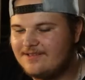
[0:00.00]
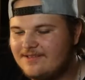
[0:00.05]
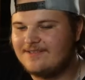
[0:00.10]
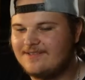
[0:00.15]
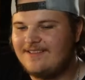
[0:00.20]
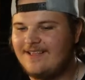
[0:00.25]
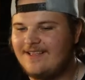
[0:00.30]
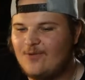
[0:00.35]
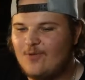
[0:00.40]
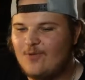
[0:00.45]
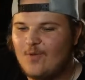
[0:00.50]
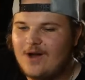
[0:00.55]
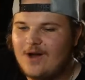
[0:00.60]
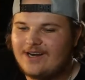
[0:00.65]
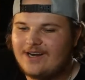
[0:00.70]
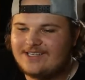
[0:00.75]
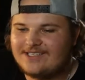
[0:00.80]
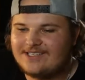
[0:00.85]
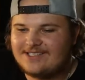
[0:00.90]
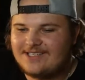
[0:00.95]
What
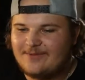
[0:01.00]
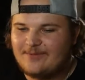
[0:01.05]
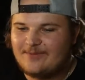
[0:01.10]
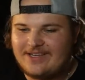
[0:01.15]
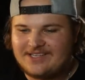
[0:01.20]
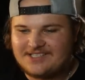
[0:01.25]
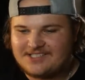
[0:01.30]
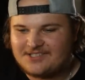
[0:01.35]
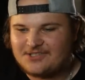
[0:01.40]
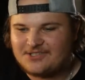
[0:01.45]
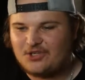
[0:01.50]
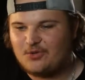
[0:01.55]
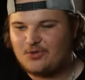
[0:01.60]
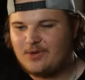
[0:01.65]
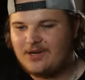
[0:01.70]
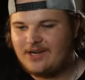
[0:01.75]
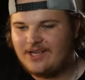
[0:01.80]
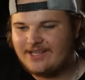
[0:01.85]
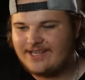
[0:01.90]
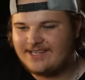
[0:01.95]
is the best
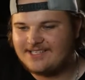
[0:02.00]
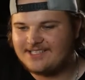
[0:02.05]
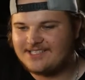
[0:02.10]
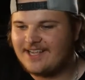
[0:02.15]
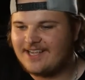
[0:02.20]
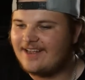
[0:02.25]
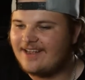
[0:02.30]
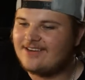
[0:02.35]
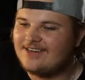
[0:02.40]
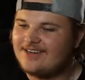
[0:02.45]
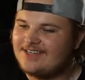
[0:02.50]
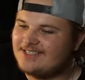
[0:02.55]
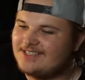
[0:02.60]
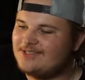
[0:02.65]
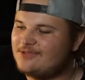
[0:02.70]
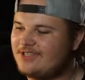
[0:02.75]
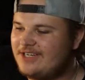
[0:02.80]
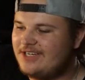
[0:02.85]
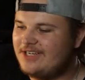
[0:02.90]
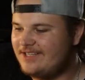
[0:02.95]
2WD 10K car
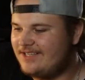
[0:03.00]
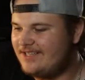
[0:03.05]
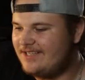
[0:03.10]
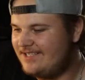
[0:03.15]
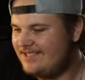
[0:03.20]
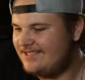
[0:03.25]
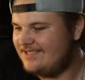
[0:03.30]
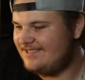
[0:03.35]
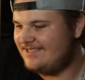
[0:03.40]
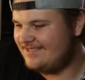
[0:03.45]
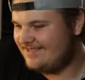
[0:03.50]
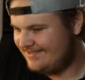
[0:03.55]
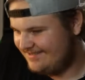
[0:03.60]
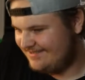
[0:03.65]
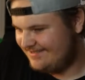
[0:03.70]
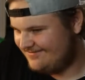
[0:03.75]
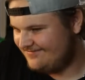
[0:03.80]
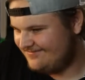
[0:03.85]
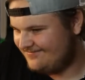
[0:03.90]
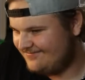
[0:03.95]
currently?
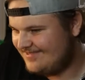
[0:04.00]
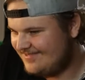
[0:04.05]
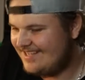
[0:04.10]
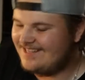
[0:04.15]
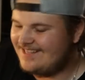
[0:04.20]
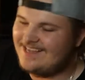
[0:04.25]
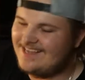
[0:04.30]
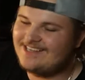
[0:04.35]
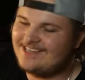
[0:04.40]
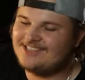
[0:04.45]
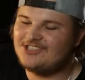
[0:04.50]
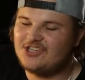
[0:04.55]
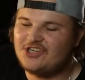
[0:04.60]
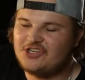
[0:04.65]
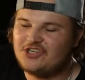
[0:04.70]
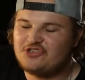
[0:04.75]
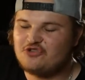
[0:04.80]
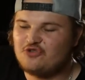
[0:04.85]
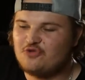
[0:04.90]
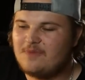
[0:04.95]
And that's
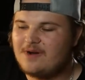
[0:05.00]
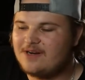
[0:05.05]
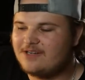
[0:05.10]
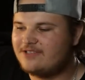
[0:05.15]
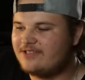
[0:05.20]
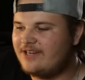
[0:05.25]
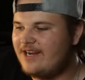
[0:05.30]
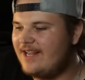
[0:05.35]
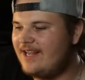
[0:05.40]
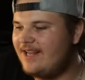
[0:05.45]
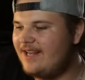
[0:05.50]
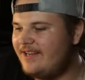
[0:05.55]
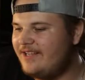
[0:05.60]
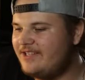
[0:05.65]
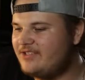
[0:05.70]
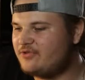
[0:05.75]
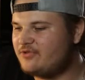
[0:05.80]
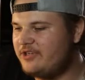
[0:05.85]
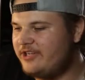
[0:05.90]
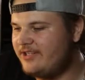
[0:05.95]
Schumacher LD3.